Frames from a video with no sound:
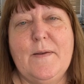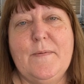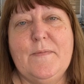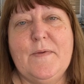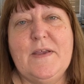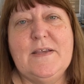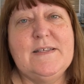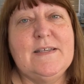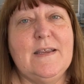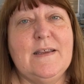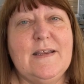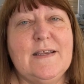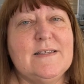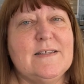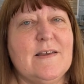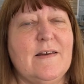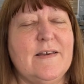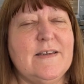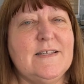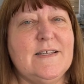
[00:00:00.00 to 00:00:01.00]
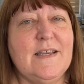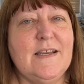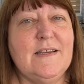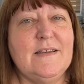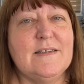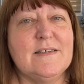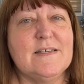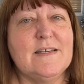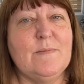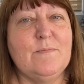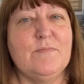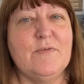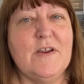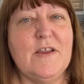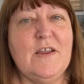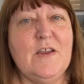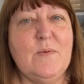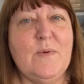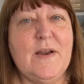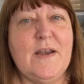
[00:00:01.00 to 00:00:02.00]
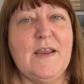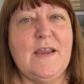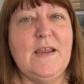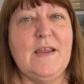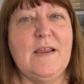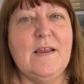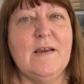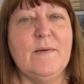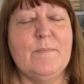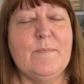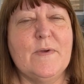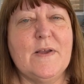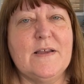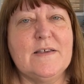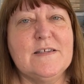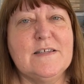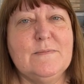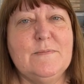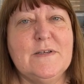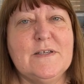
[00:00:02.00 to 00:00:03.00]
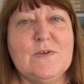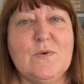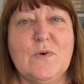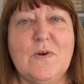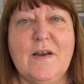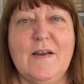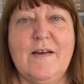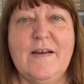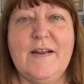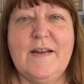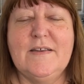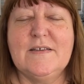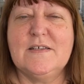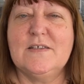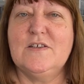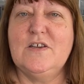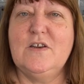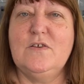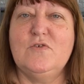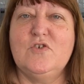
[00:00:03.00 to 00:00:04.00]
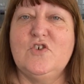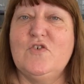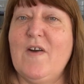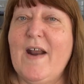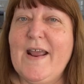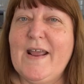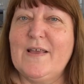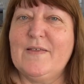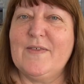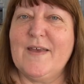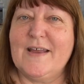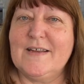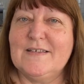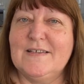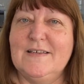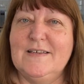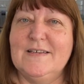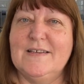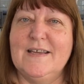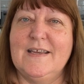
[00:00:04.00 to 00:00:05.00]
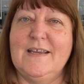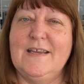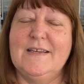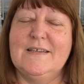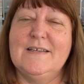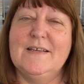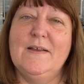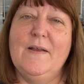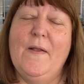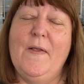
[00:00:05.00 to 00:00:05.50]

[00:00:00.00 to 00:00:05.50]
Is it exciting? Does it bring you any customers or clients? Do you track that indeed?